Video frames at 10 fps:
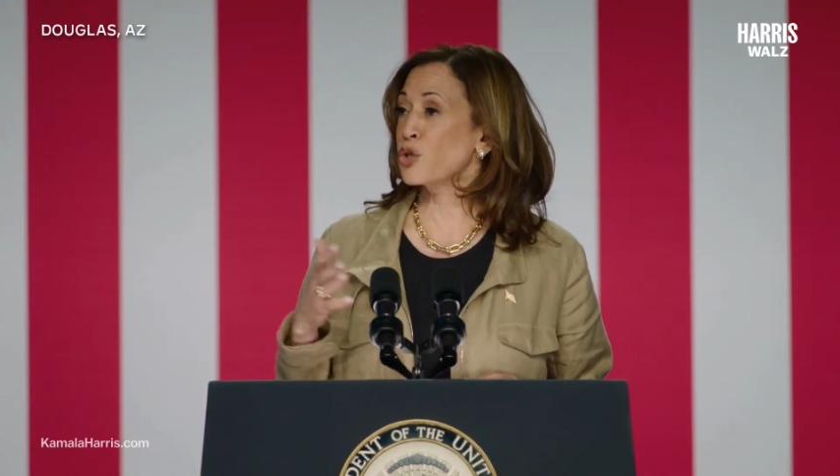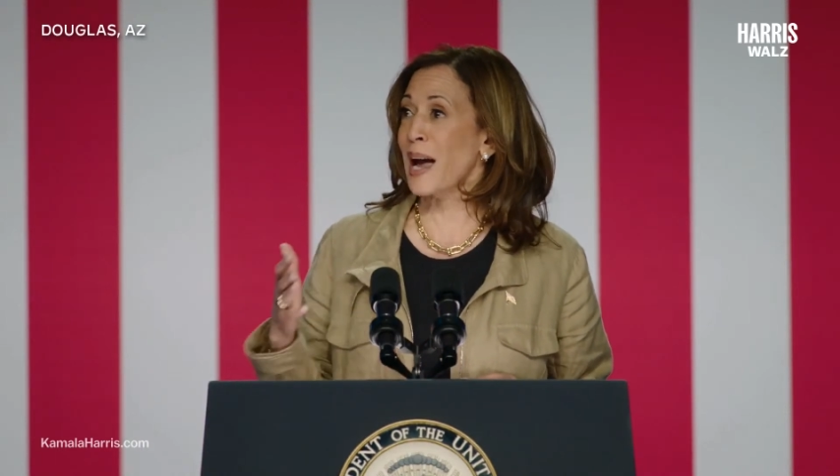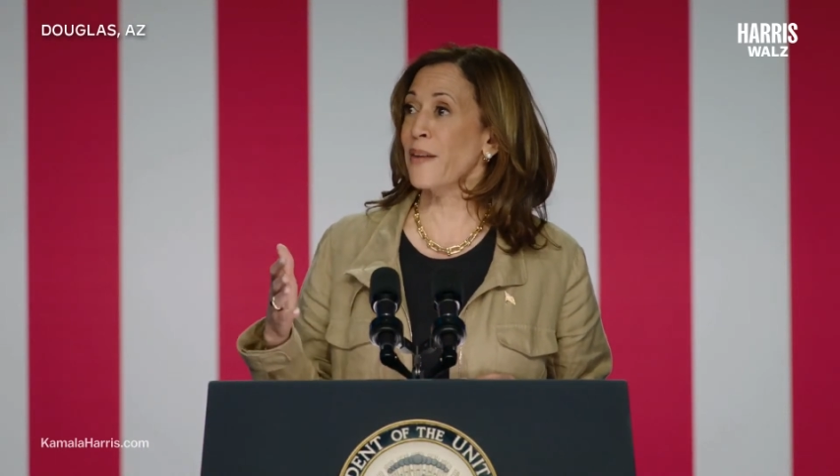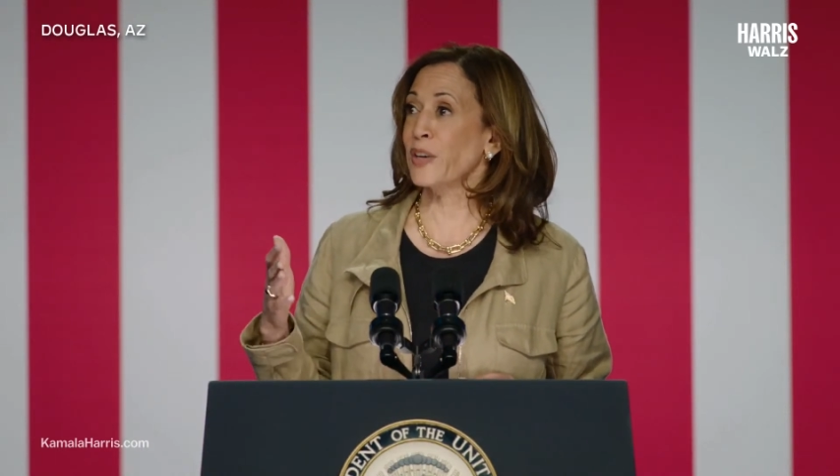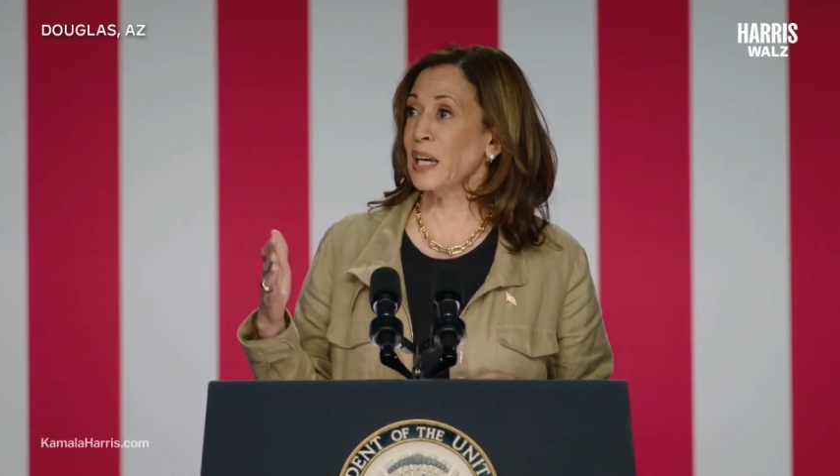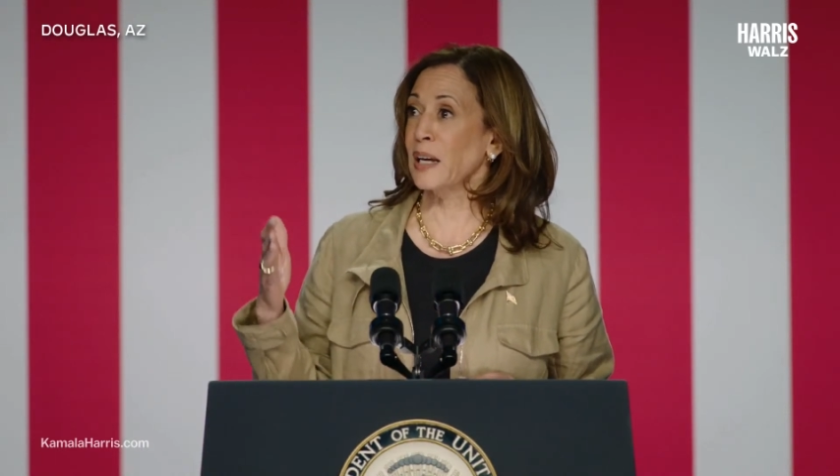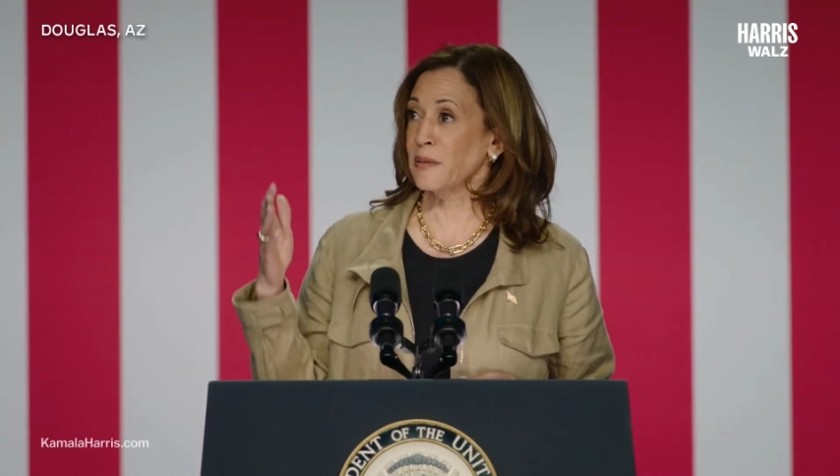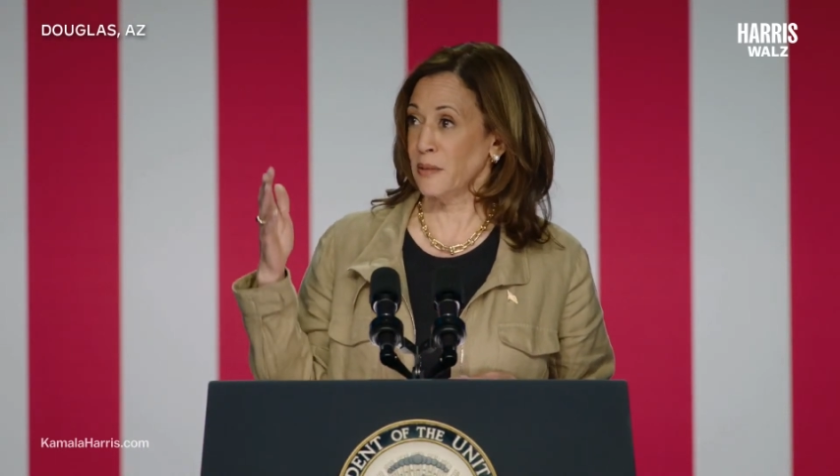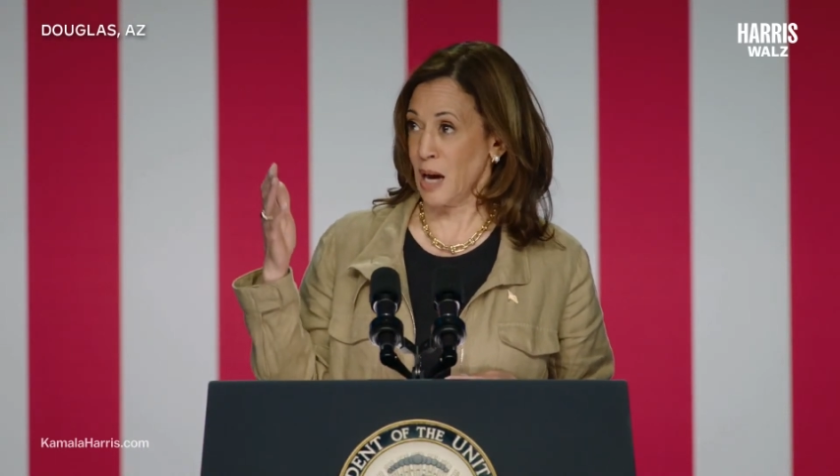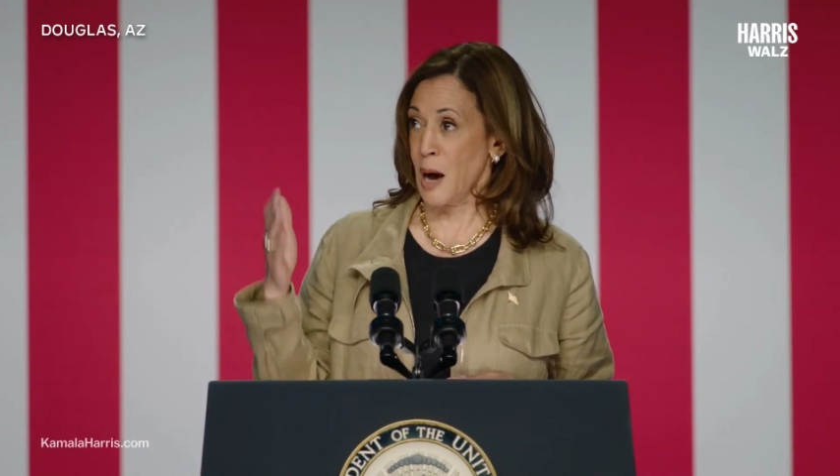trafficking
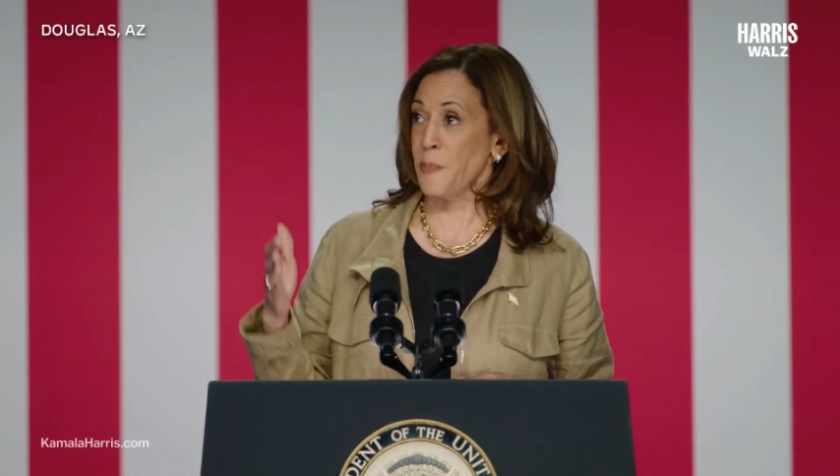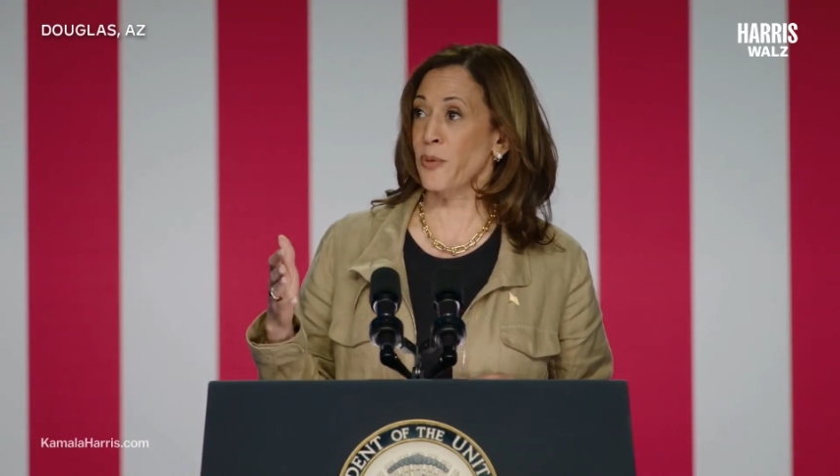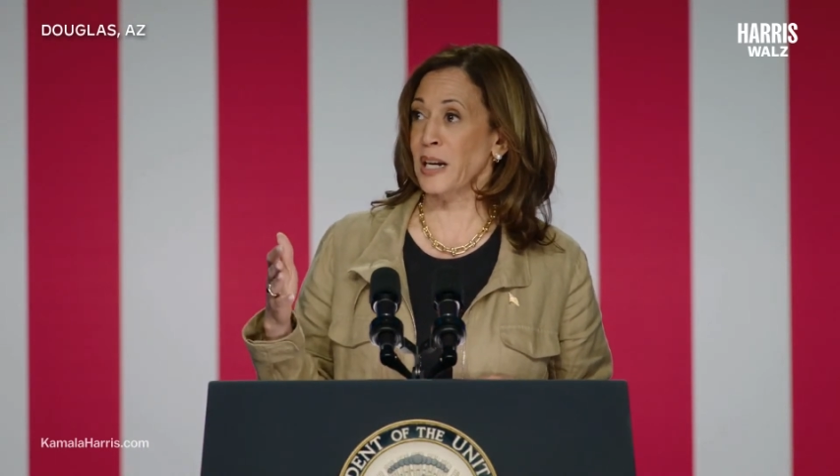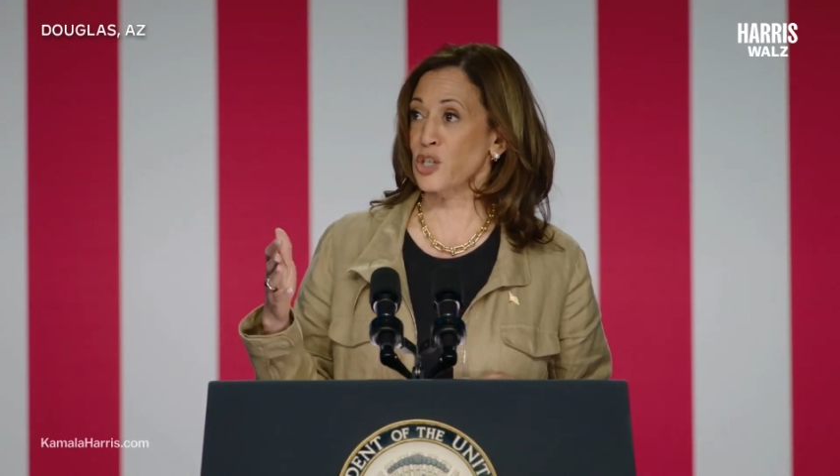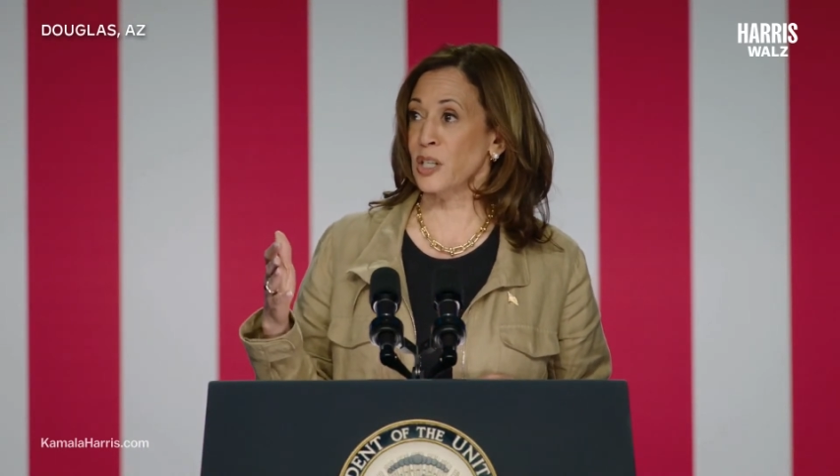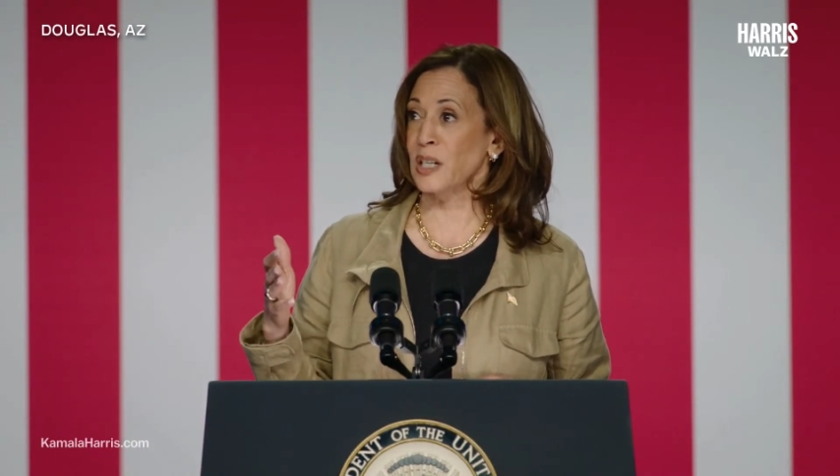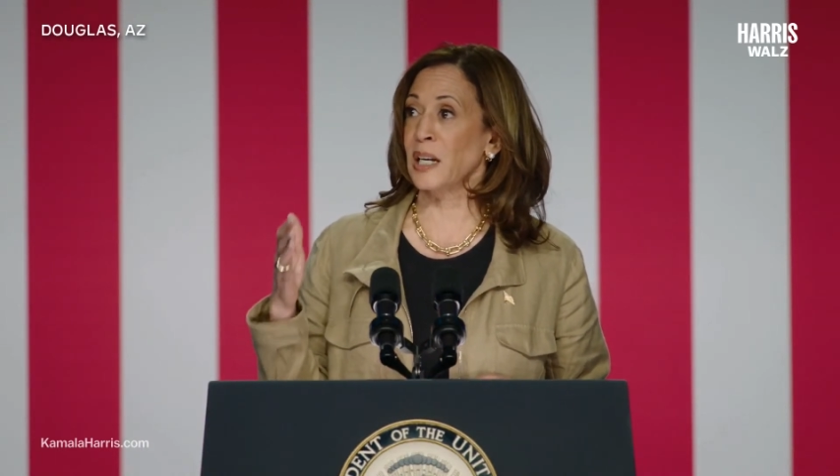operation,